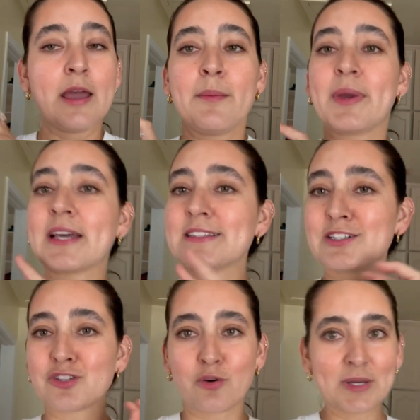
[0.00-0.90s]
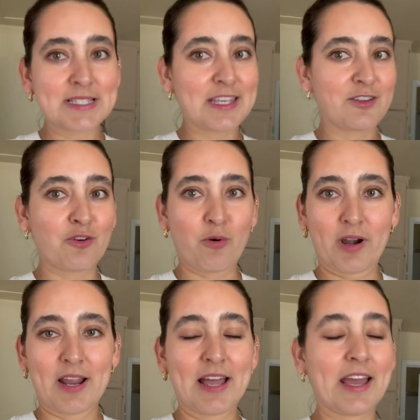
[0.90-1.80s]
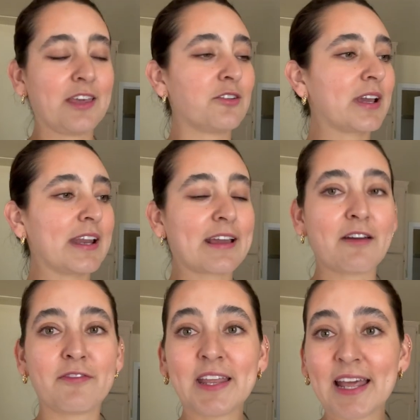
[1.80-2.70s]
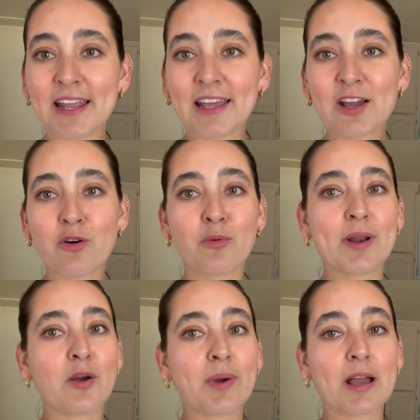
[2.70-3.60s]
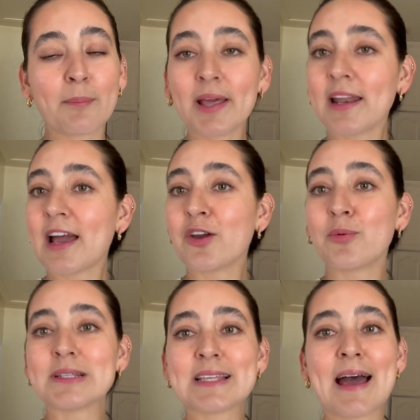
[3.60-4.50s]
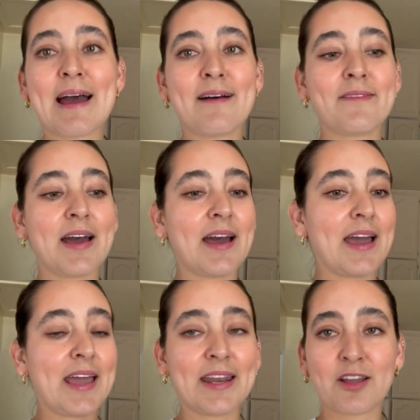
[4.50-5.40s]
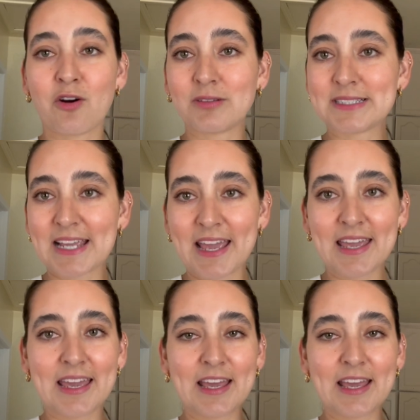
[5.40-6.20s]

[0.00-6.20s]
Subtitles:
Because there's always either or. I either get a caffeine headache, or when I wake up late, I always have a headache all day.